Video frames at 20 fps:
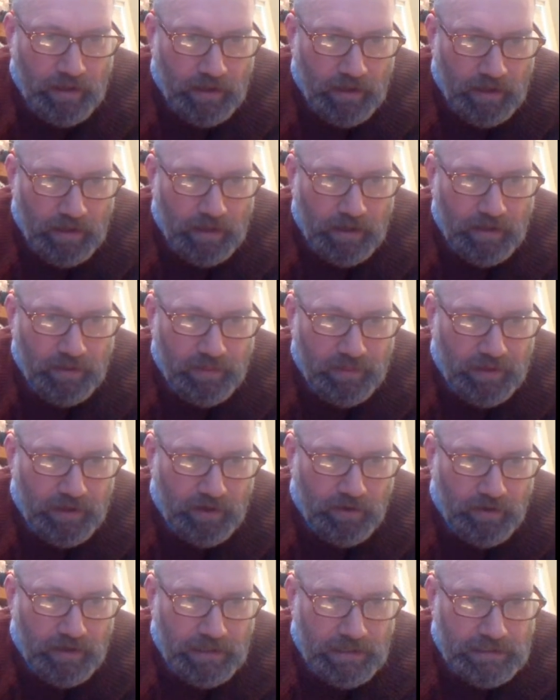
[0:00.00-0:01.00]
And
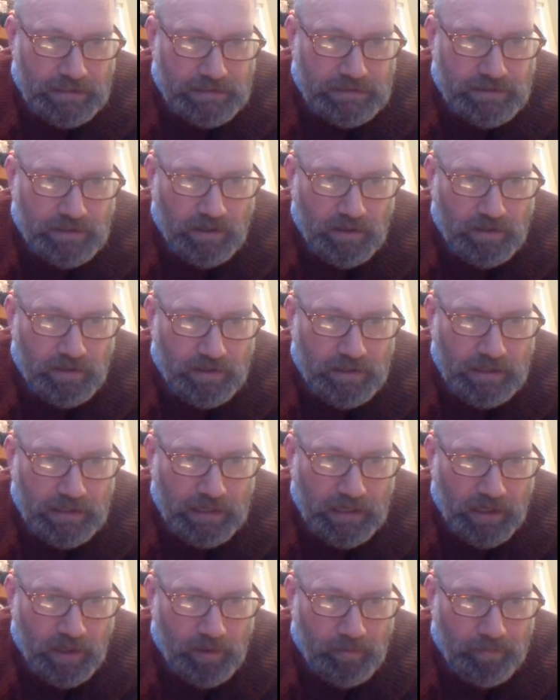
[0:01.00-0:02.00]
there is our
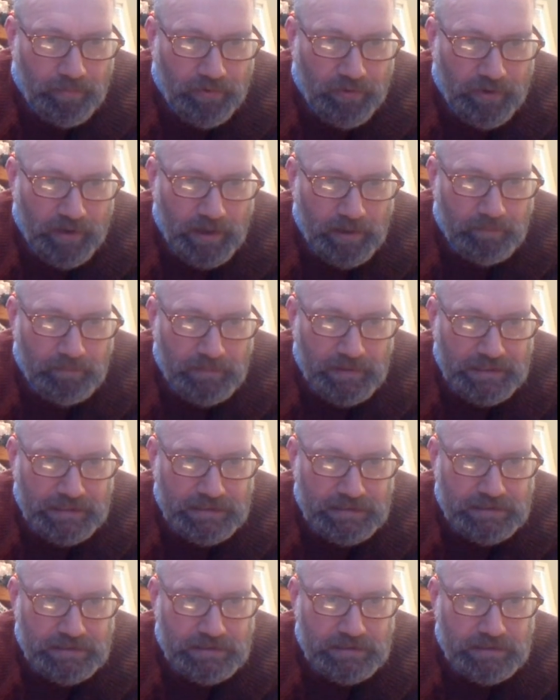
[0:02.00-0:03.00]
Canadian Prime
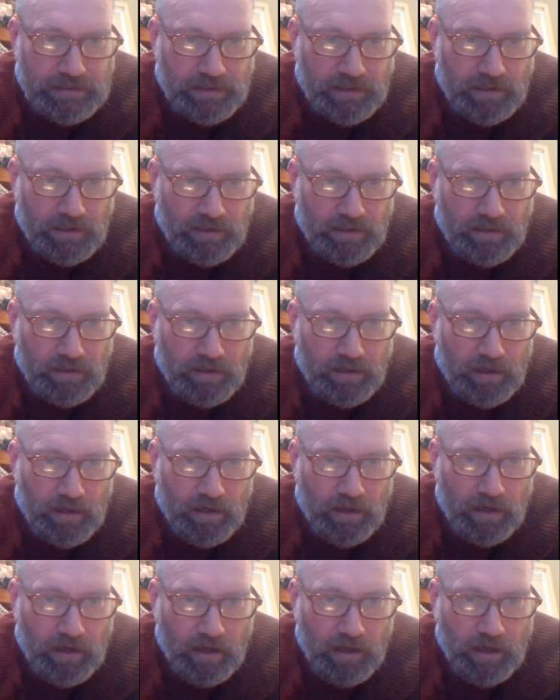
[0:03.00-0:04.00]
Minister
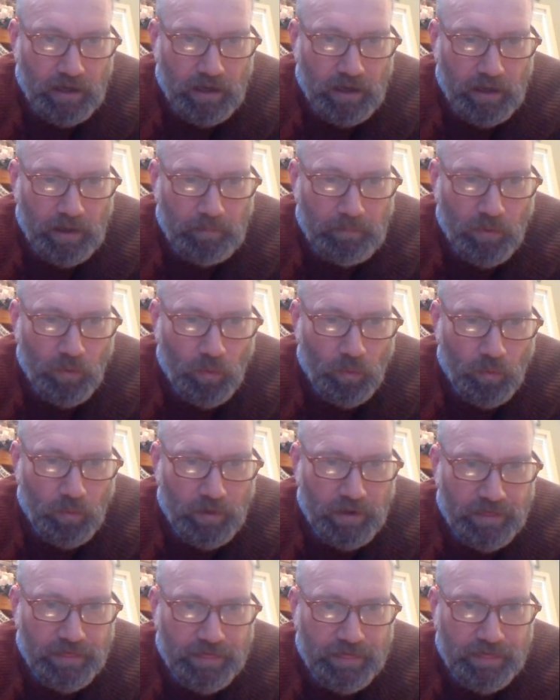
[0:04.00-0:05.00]

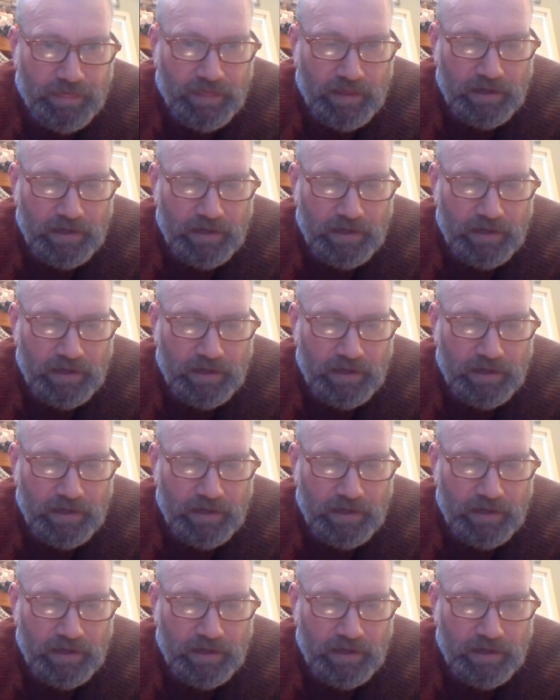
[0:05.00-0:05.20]
with